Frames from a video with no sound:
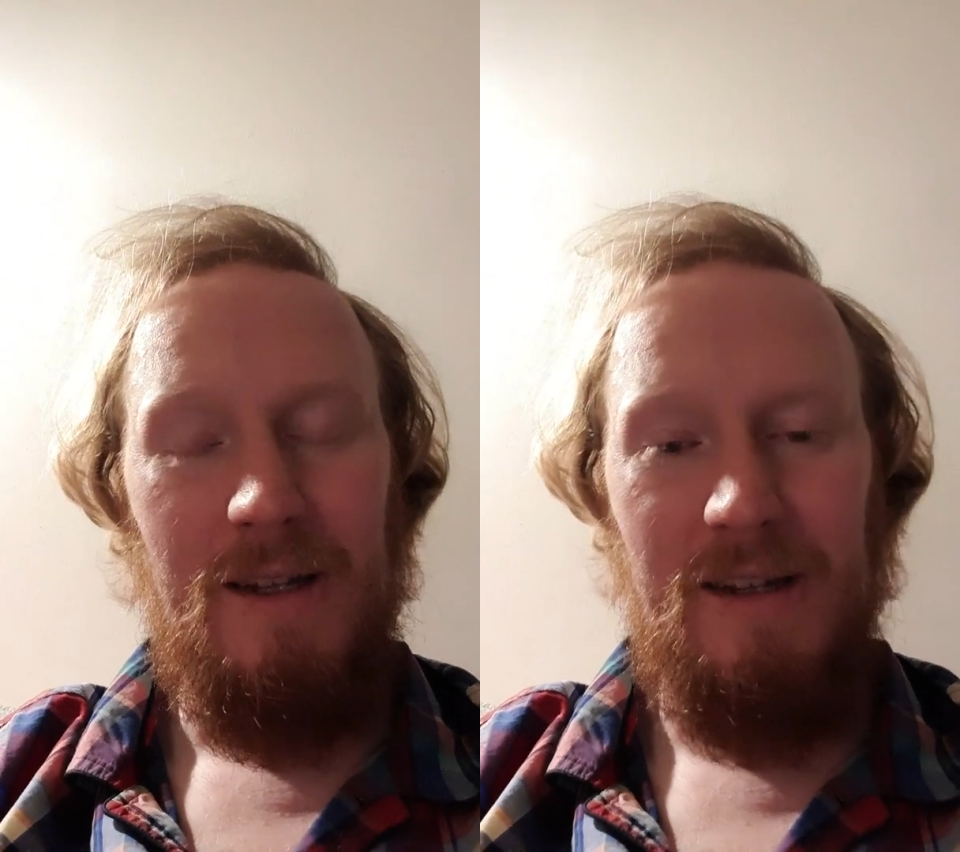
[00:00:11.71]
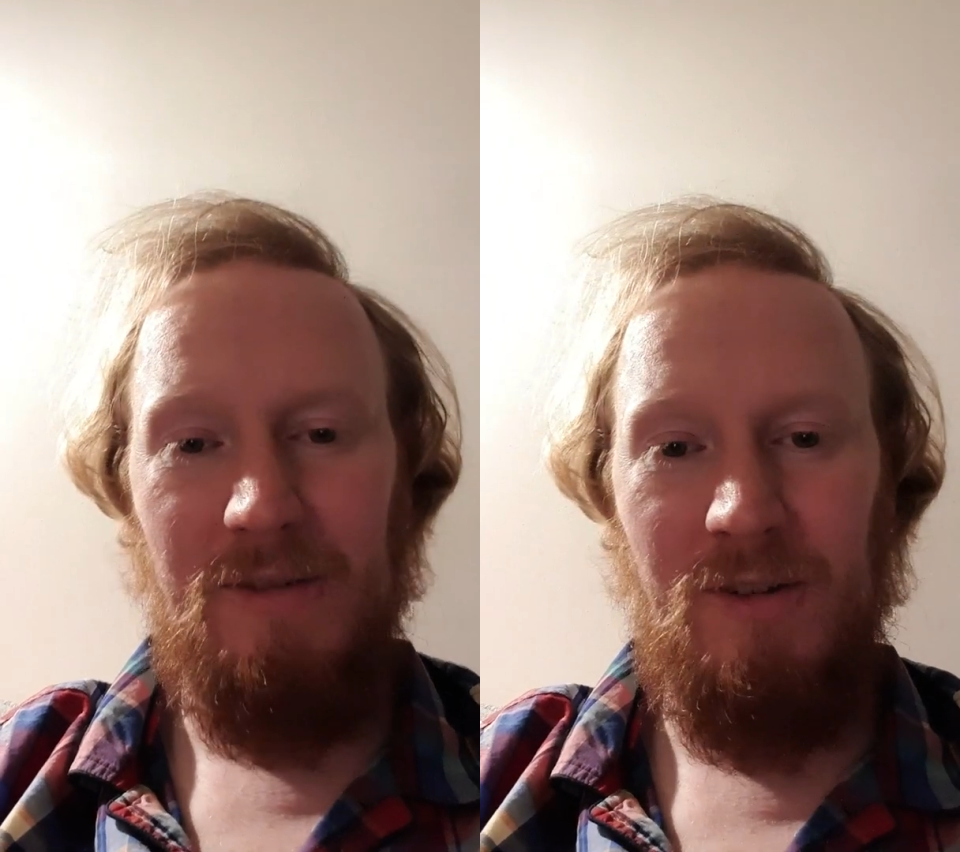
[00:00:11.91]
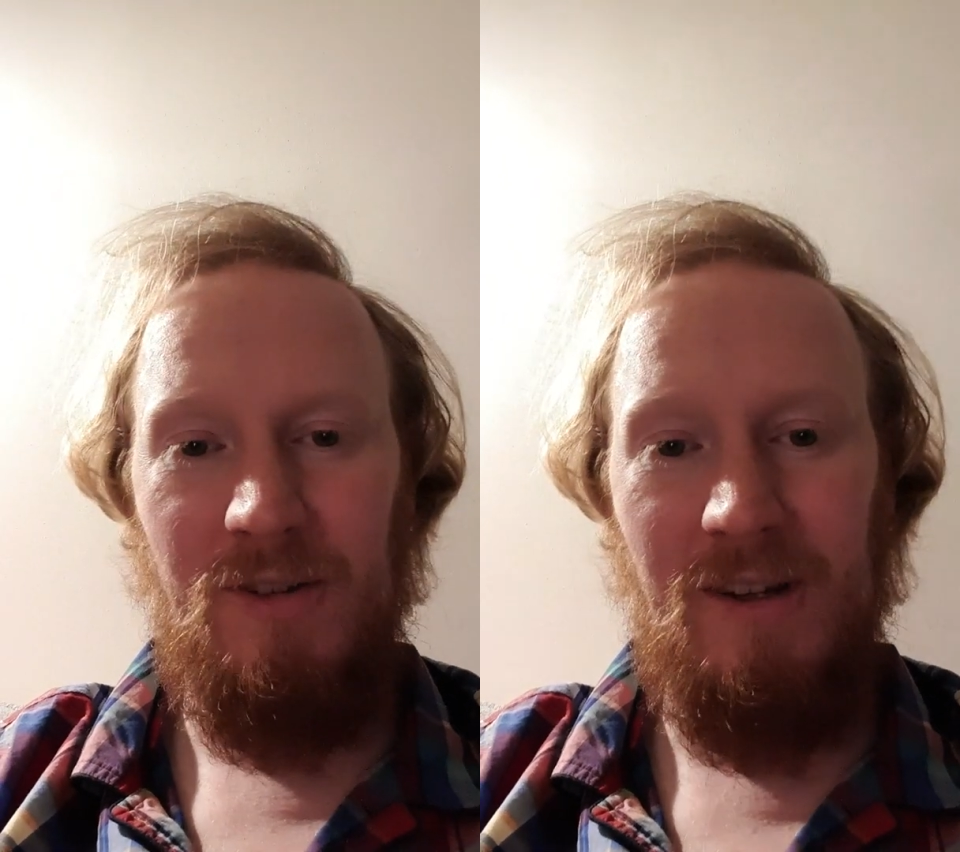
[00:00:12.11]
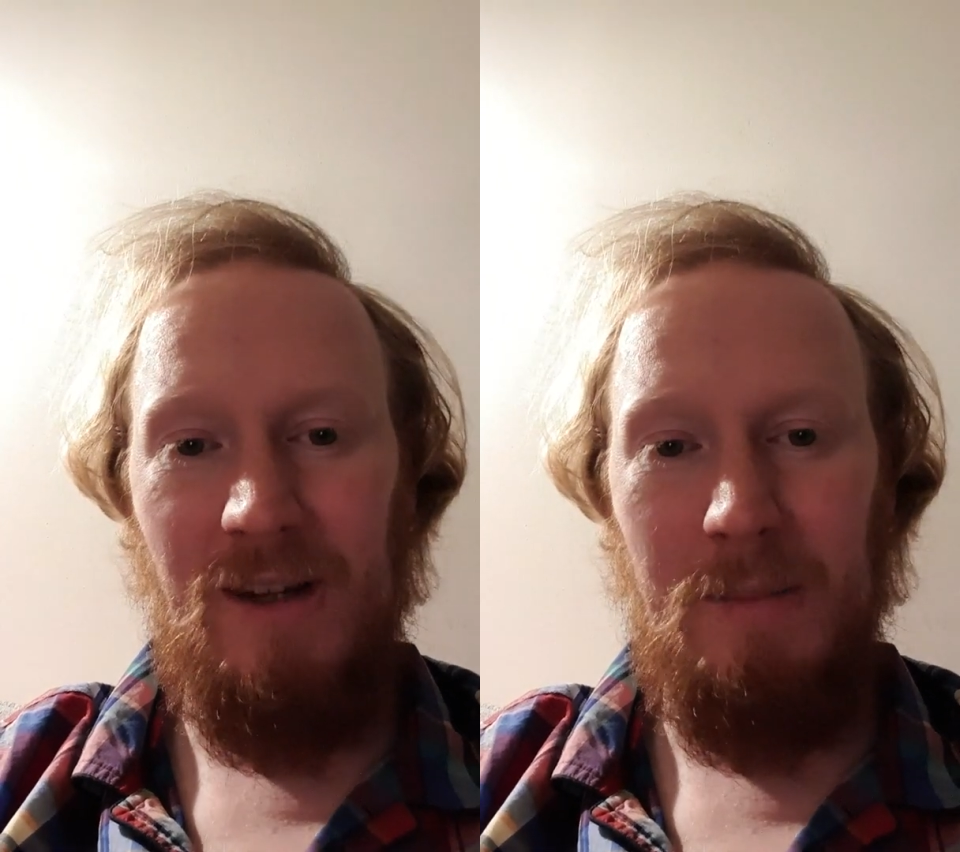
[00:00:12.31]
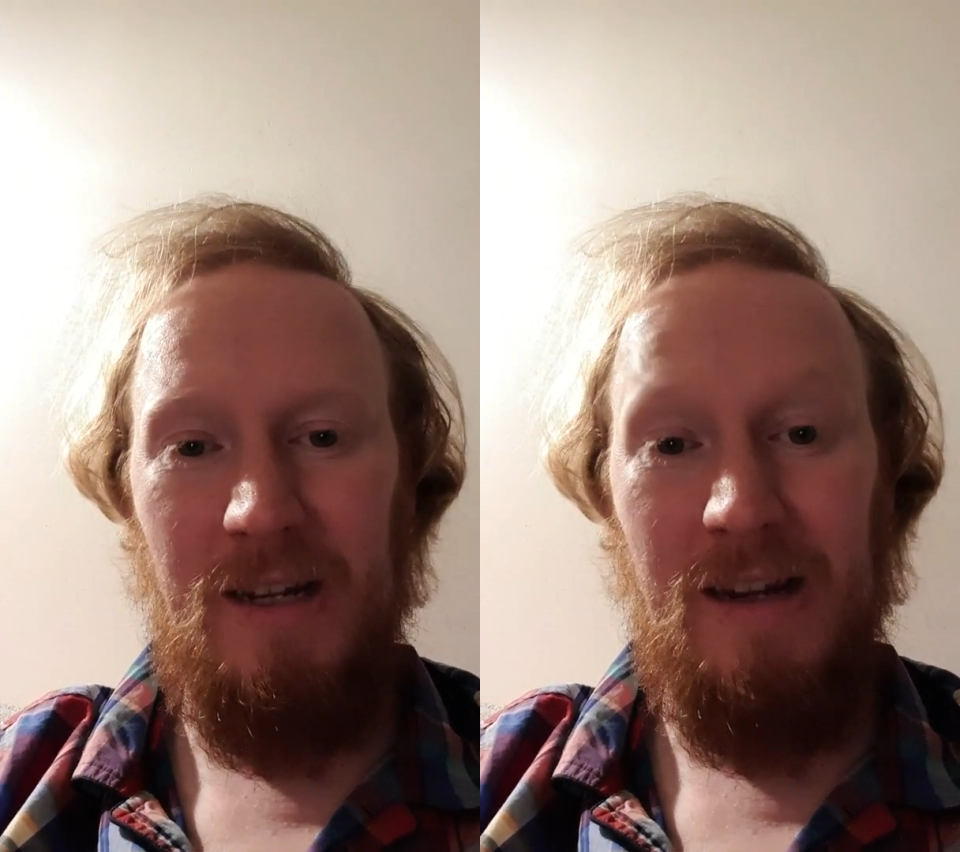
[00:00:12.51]
How's your
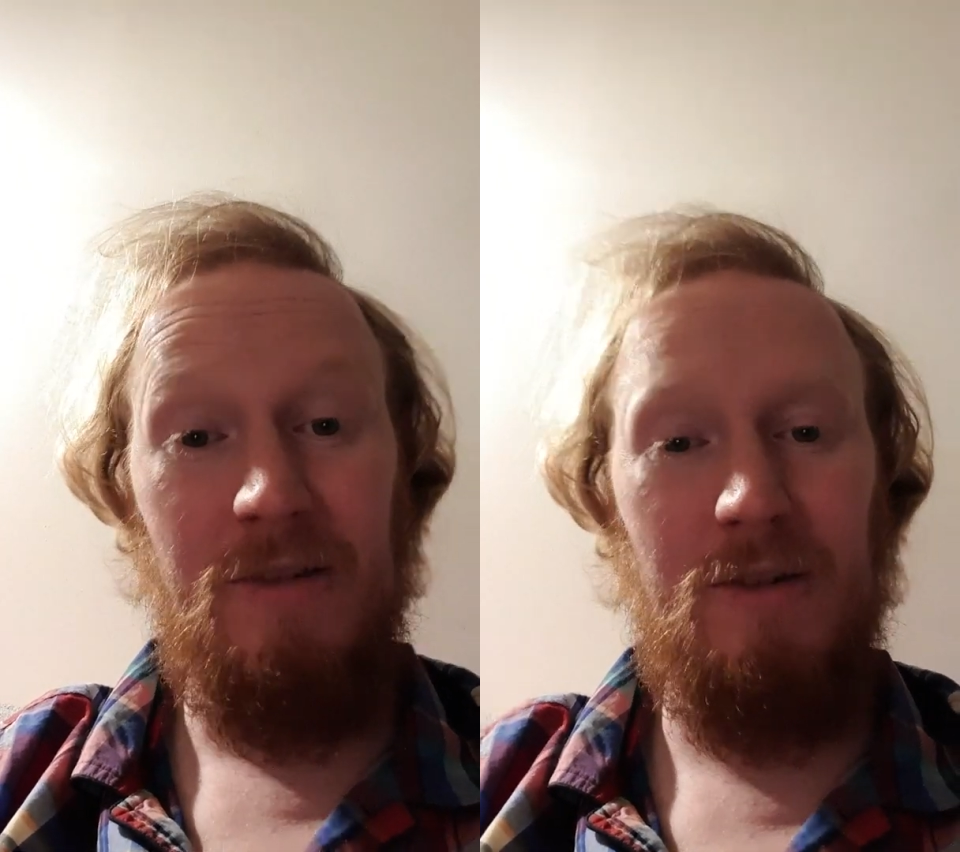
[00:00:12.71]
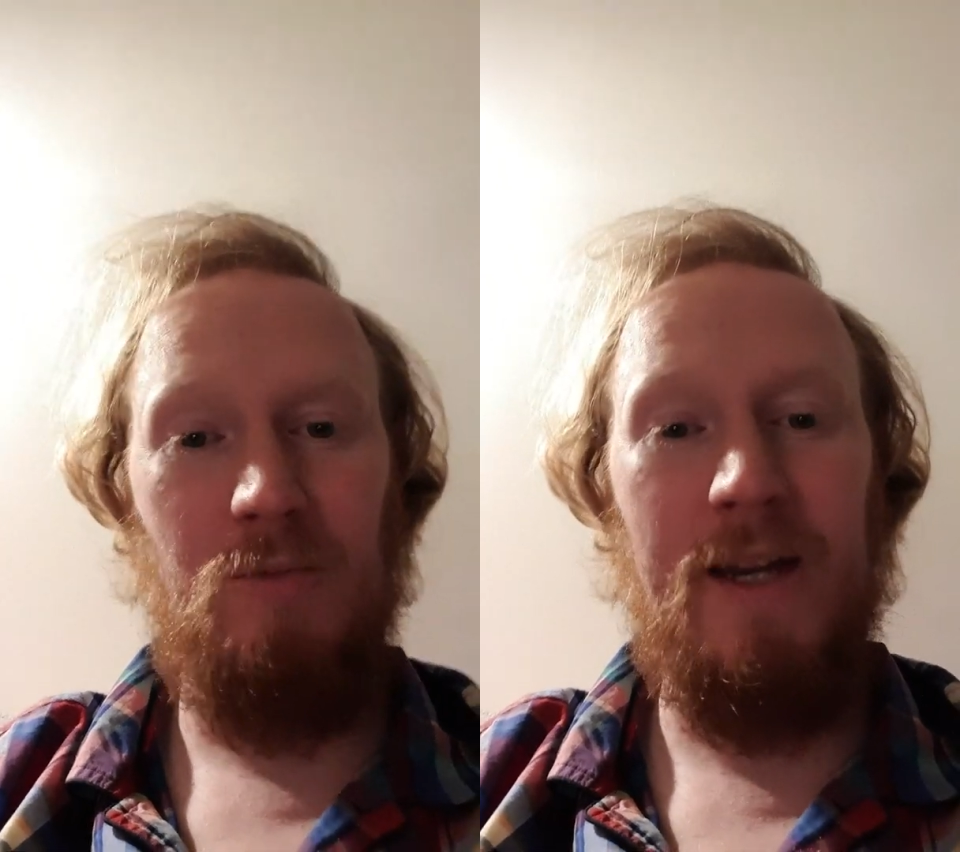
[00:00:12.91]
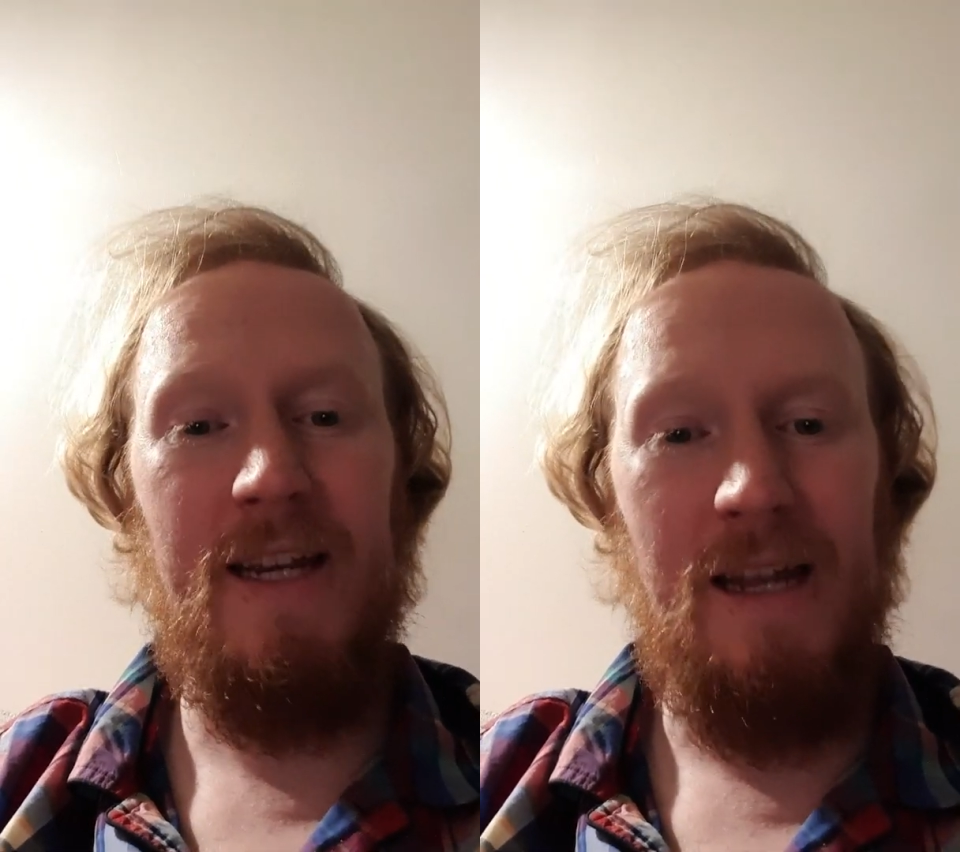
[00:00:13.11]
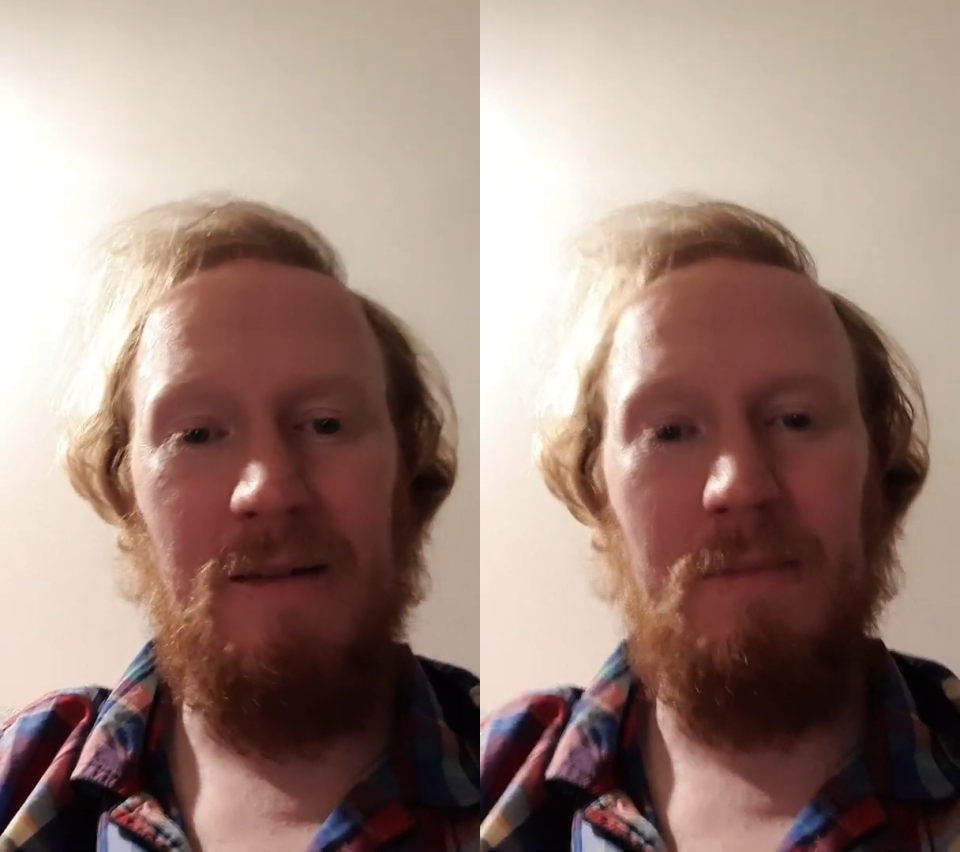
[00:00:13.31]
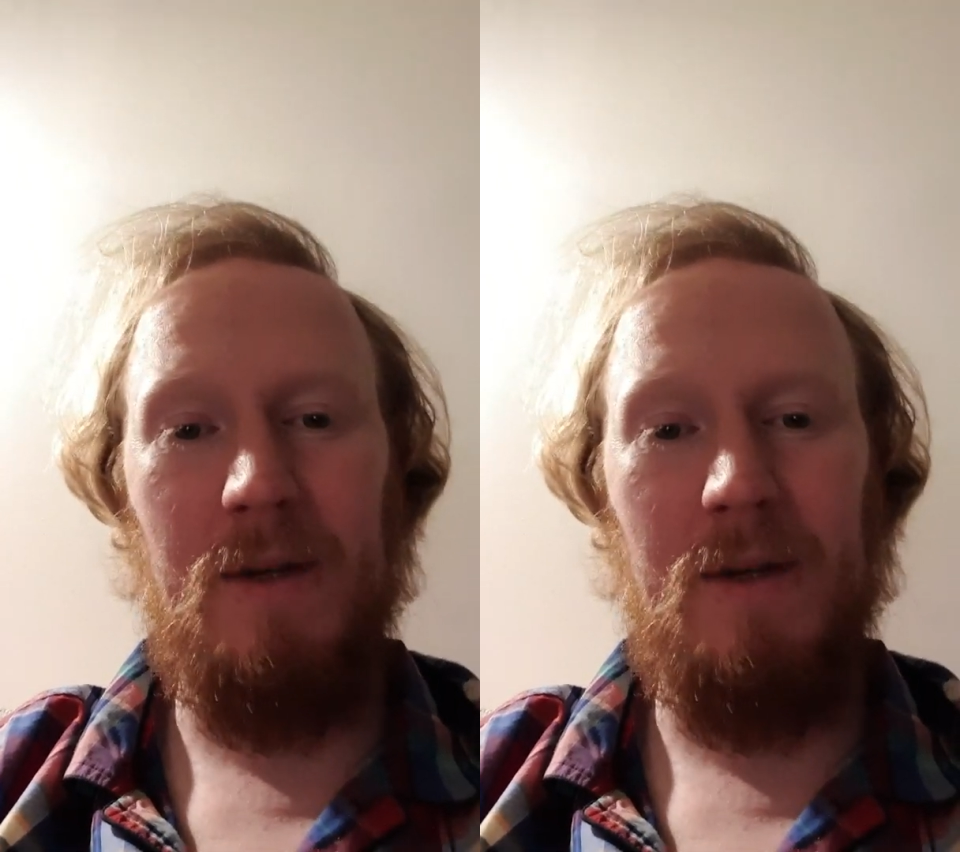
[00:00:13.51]
Sunday been? How's your weekend